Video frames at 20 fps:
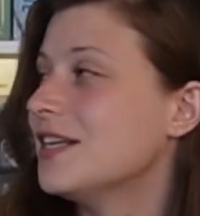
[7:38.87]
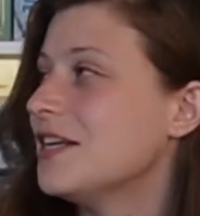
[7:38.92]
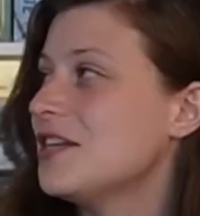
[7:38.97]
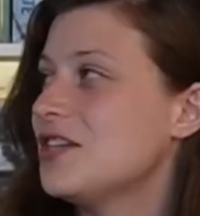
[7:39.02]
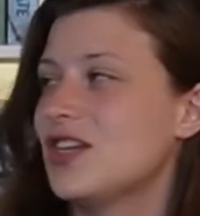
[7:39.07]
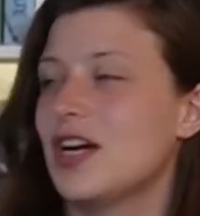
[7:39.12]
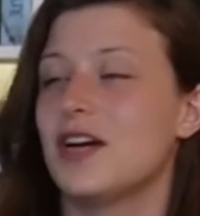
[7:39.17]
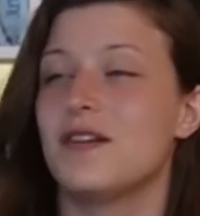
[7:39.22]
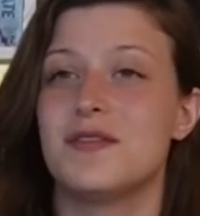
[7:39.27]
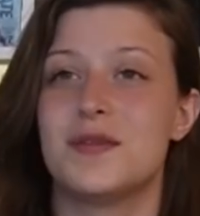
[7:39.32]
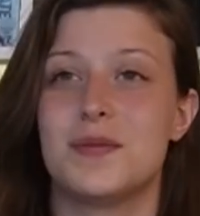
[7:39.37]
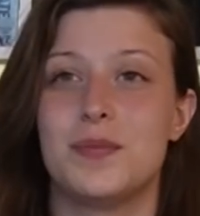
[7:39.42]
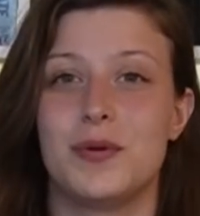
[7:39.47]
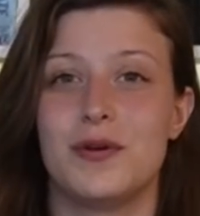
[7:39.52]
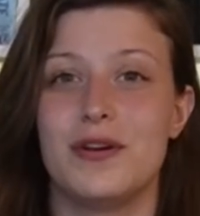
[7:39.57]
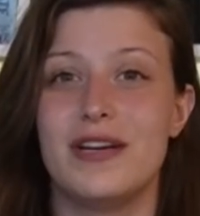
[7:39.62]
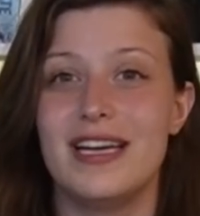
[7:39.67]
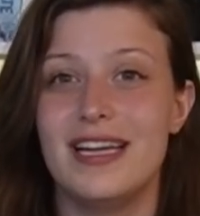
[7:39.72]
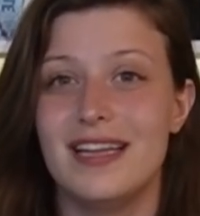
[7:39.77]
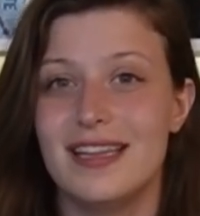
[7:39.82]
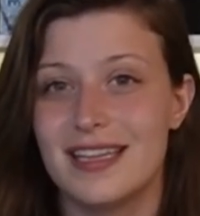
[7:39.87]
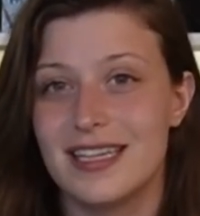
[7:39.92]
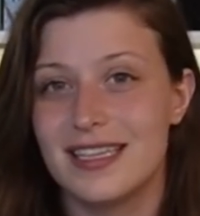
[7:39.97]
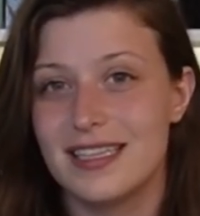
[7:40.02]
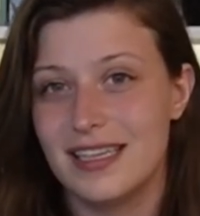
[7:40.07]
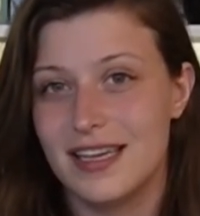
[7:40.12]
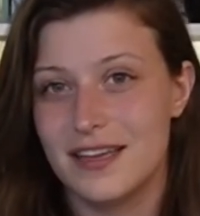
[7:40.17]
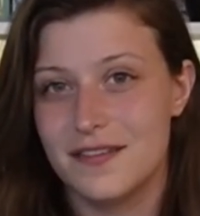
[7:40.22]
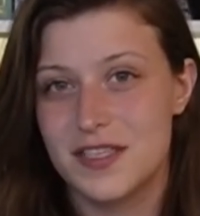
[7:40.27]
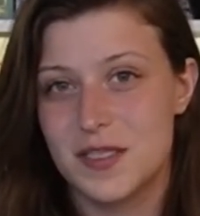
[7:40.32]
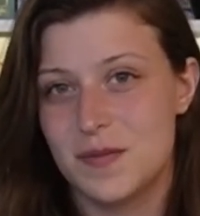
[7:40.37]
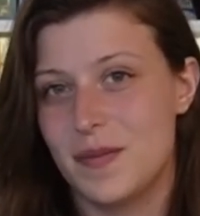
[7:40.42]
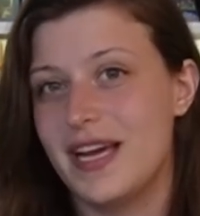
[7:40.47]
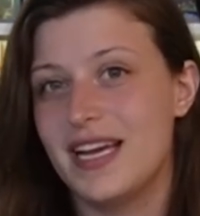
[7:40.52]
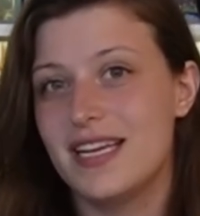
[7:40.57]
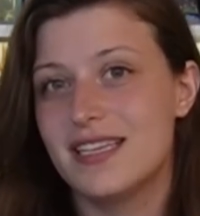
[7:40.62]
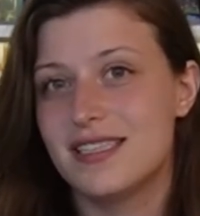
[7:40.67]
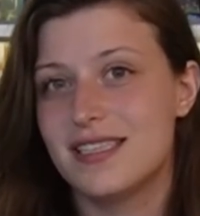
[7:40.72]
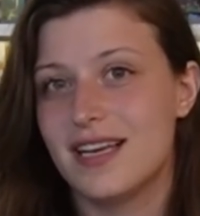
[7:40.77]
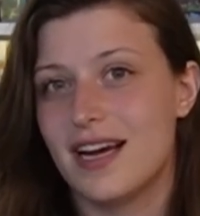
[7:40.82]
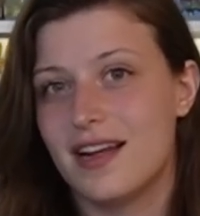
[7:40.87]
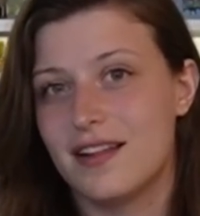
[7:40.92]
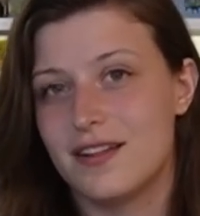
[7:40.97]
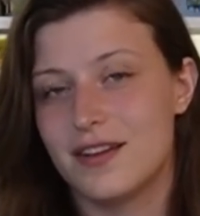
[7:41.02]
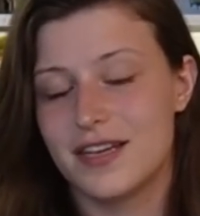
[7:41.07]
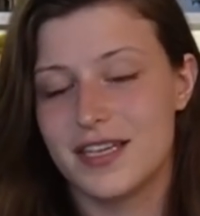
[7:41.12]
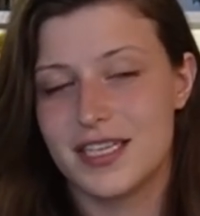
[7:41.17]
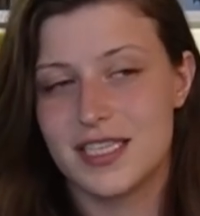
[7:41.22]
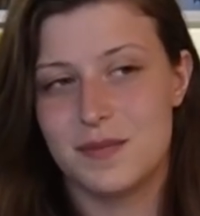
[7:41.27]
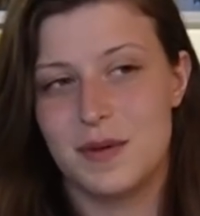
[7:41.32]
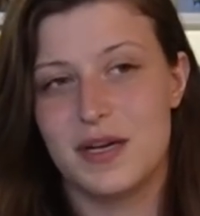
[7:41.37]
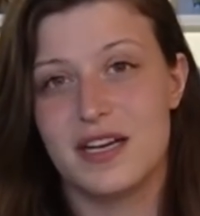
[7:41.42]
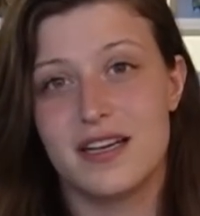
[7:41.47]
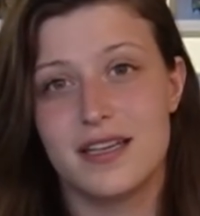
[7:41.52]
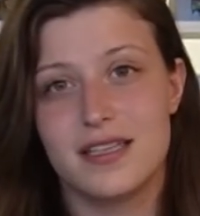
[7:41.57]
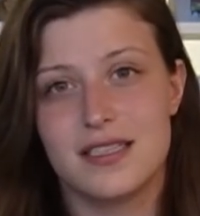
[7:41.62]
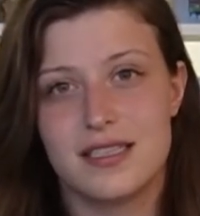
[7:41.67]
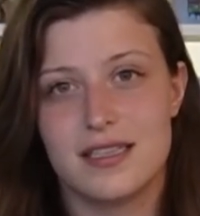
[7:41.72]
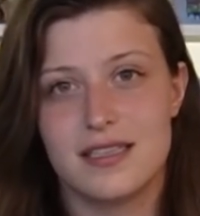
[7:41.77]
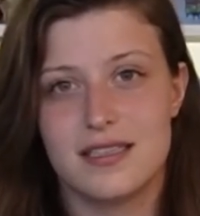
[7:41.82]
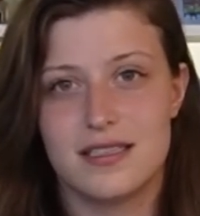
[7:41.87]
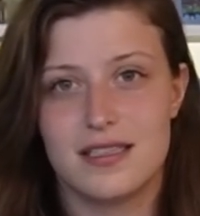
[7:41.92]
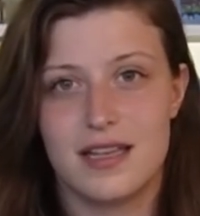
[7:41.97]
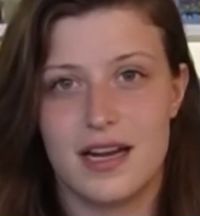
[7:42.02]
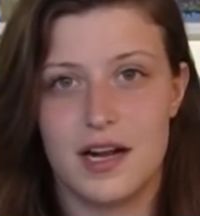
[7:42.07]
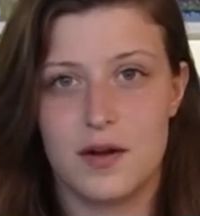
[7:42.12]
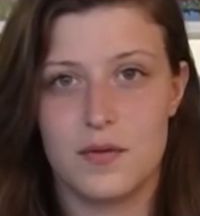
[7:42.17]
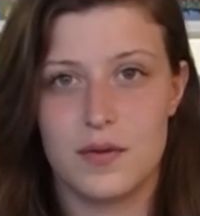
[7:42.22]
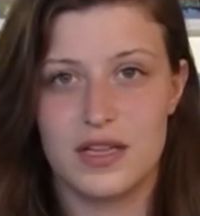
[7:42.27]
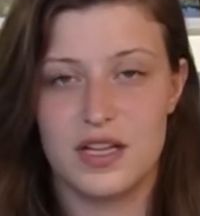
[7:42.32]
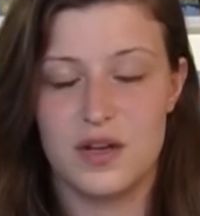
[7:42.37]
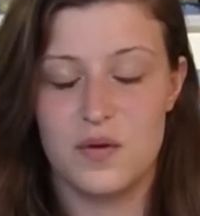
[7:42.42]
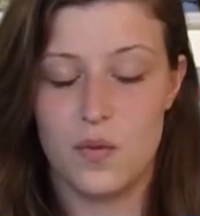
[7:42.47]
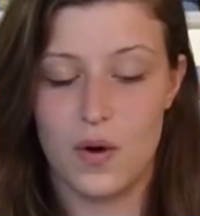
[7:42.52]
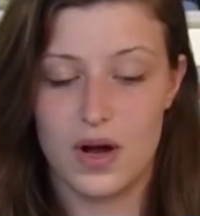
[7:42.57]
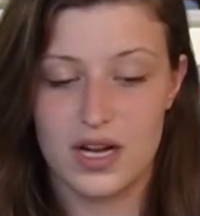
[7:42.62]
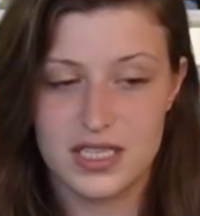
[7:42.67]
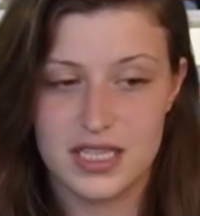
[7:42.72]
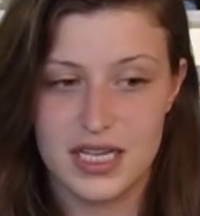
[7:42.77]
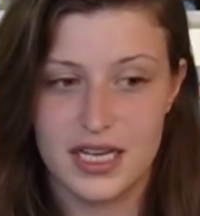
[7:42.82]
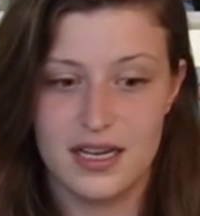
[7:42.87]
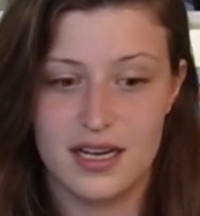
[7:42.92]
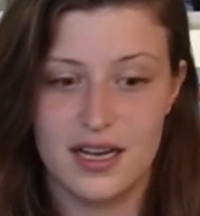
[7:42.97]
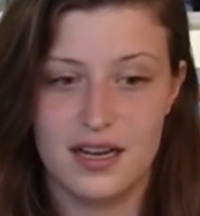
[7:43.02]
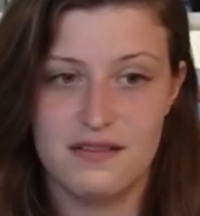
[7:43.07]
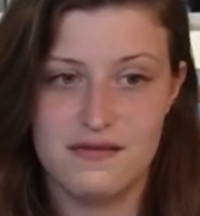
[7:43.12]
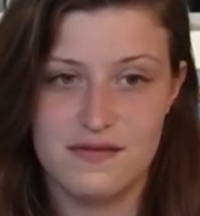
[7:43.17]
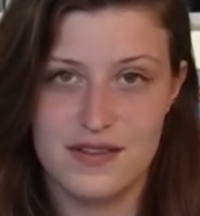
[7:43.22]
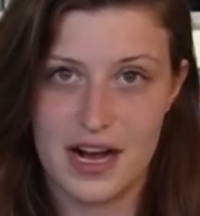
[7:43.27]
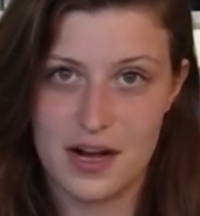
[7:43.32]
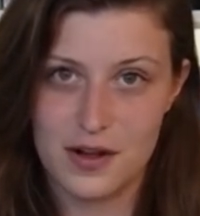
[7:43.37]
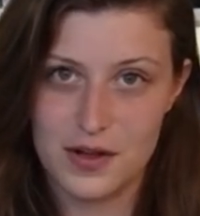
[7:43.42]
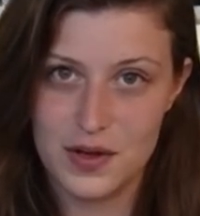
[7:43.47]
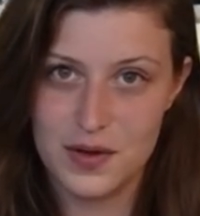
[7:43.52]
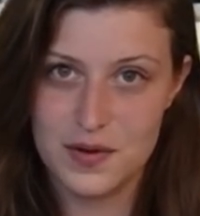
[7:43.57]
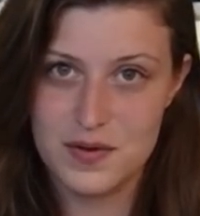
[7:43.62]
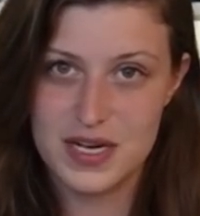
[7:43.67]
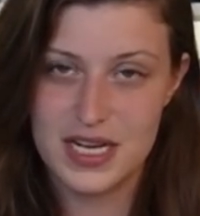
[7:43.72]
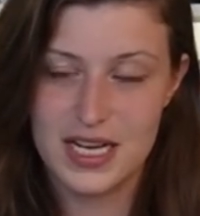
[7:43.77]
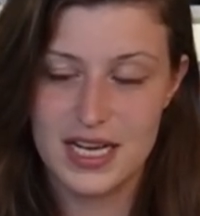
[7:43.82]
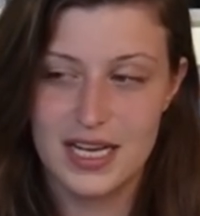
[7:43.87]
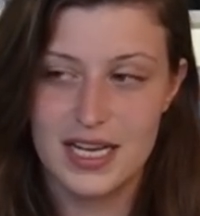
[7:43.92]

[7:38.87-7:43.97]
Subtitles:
shelves breathe and give space to other experiences that I really wanted and valued.